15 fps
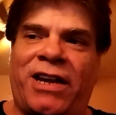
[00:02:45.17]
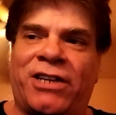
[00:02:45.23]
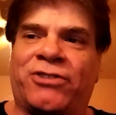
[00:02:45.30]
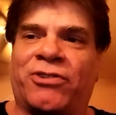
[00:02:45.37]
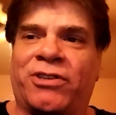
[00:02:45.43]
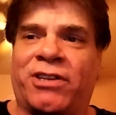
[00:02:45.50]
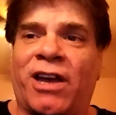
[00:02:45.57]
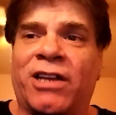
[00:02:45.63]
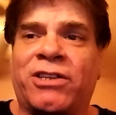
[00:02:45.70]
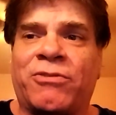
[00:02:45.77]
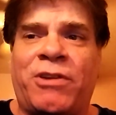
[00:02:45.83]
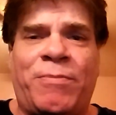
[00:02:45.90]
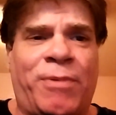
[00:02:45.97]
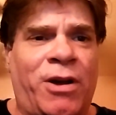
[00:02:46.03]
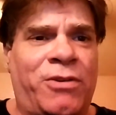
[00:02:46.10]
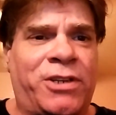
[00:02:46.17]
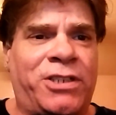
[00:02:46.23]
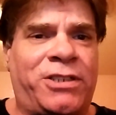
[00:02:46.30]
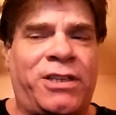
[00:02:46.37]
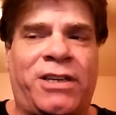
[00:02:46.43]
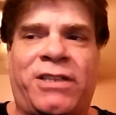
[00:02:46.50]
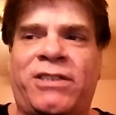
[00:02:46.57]
introductory
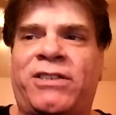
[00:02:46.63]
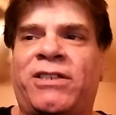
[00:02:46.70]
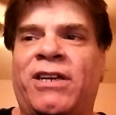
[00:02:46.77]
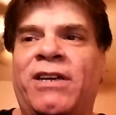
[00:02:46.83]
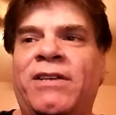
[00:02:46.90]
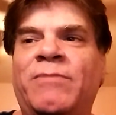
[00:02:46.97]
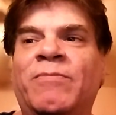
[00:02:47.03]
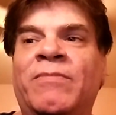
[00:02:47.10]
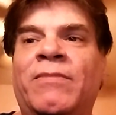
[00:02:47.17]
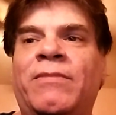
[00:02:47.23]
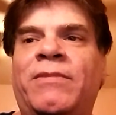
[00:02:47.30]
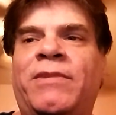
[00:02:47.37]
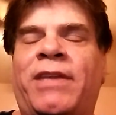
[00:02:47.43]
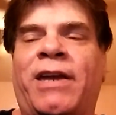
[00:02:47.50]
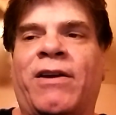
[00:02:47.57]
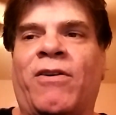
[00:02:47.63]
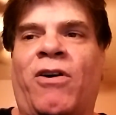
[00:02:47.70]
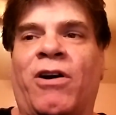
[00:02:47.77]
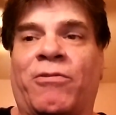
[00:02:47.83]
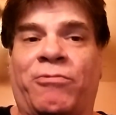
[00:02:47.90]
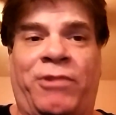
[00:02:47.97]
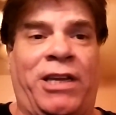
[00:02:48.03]
bonuses, there
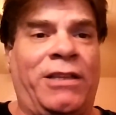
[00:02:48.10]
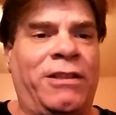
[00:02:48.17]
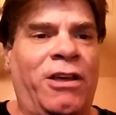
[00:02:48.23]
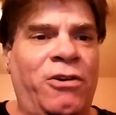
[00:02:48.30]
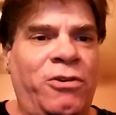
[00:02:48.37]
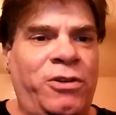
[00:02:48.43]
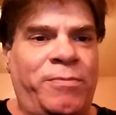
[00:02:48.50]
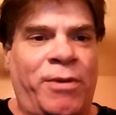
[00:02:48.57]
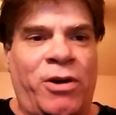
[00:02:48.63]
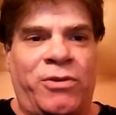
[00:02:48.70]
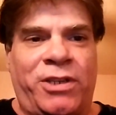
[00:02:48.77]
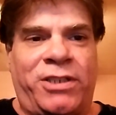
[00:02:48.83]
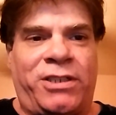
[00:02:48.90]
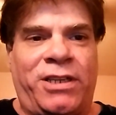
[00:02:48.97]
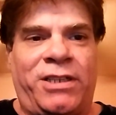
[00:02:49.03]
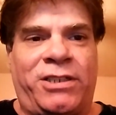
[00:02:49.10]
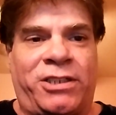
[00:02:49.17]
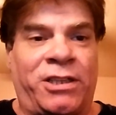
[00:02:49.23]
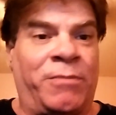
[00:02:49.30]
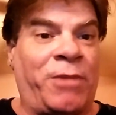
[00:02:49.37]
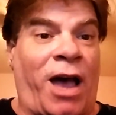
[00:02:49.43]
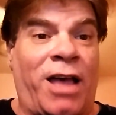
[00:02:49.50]
are reload bonuses.
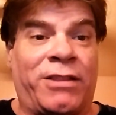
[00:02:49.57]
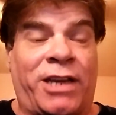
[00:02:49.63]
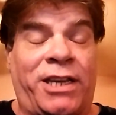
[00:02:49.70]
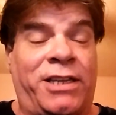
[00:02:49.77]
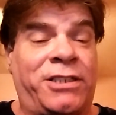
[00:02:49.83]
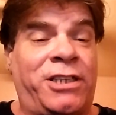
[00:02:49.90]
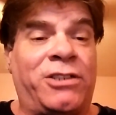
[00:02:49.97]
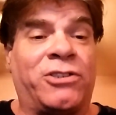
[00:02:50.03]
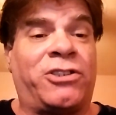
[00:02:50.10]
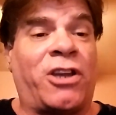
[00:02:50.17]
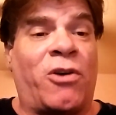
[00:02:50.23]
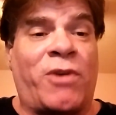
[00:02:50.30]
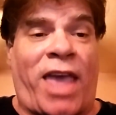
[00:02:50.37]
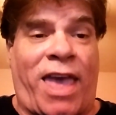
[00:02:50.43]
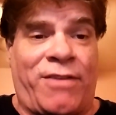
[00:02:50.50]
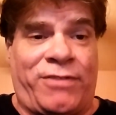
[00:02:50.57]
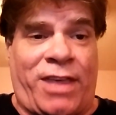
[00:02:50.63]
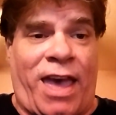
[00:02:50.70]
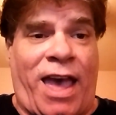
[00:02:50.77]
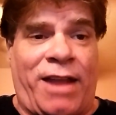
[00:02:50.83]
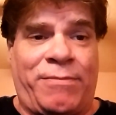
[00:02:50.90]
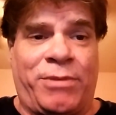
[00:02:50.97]
Some online casinos don't have
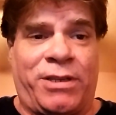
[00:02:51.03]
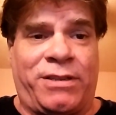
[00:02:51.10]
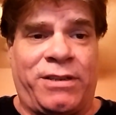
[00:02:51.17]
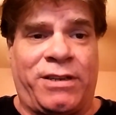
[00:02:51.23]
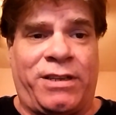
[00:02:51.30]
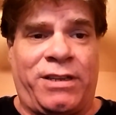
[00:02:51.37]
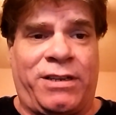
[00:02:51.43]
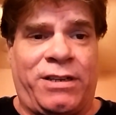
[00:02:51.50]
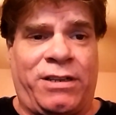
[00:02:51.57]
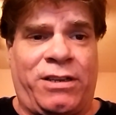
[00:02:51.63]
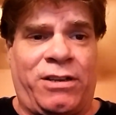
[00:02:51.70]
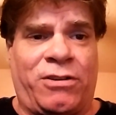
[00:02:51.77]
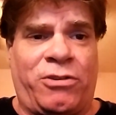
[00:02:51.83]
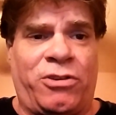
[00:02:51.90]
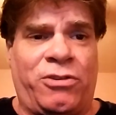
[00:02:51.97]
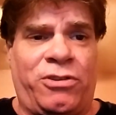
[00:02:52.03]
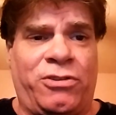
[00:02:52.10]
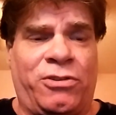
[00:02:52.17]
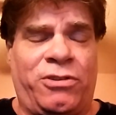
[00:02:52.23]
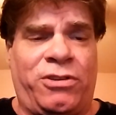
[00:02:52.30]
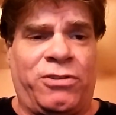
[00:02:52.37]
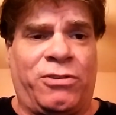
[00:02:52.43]
that, but
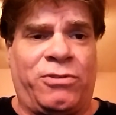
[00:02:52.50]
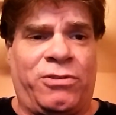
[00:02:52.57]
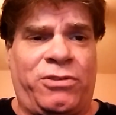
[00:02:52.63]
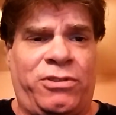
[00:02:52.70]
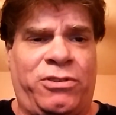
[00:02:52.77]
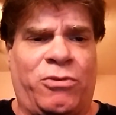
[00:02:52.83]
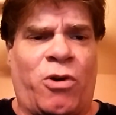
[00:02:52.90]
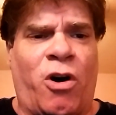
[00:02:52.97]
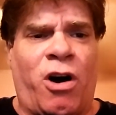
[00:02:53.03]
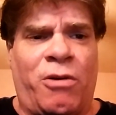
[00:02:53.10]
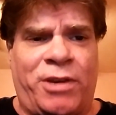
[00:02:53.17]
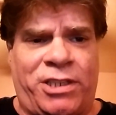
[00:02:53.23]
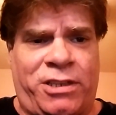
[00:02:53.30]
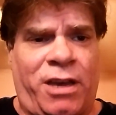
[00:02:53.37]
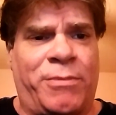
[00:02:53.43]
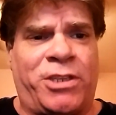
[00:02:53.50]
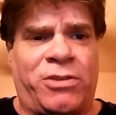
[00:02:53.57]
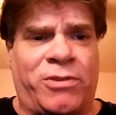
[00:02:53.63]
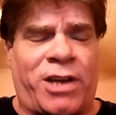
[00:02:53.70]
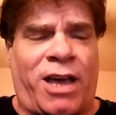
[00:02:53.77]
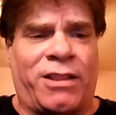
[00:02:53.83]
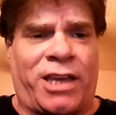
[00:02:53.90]
you'll always come
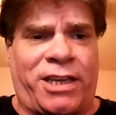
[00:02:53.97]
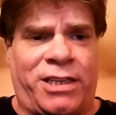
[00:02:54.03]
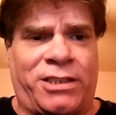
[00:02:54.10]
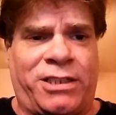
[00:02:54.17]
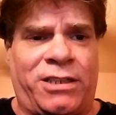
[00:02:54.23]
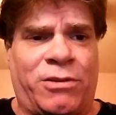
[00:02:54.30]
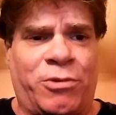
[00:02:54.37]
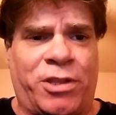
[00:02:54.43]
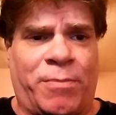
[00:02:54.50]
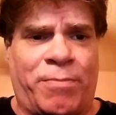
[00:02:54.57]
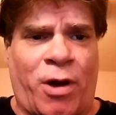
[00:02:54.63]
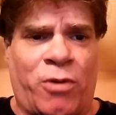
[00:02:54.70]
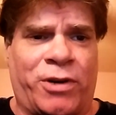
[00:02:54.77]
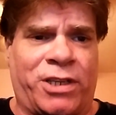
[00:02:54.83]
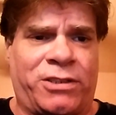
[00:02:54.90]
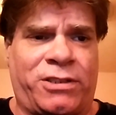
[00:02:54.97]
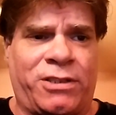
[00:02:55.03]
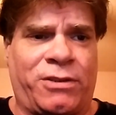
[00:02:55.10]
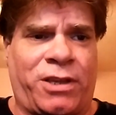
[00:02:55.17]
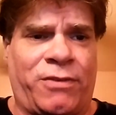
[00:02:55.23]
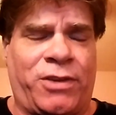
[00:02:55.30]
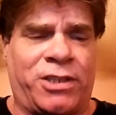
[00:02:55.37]
into an online casino with a bonus.
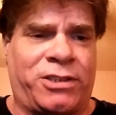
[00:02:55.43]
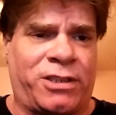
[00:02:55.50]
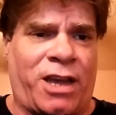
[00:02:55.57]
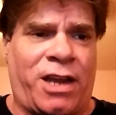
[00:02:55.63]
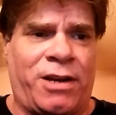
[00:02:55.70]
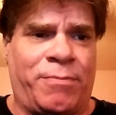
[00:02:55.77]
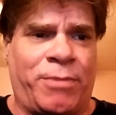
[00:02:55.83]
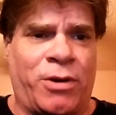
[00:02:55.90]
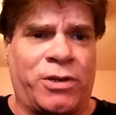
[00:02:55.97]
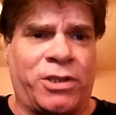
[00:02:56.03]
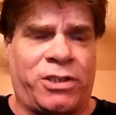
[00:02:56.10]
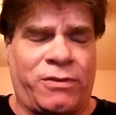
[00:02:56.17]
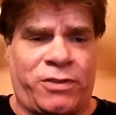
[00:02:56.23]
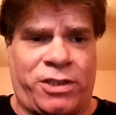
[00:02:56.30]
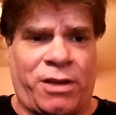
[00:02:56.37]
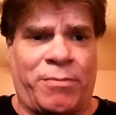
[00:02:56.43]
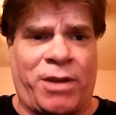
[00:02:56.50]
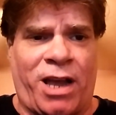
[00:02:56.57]
They'll give you a sign-up bonus of some